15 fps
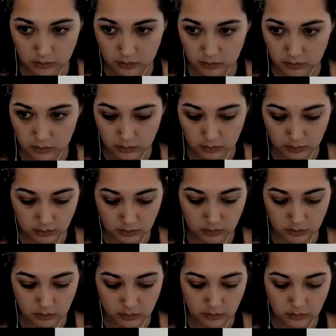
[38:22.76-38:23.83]

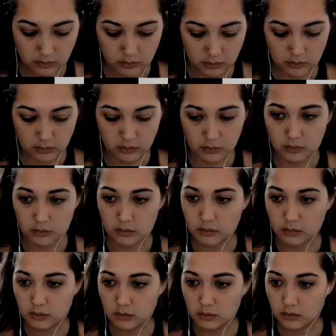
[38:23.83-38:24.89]

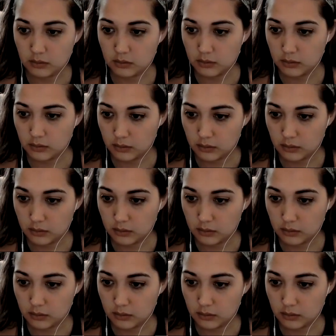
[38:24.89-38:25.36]
No words are spoken by the person on screen.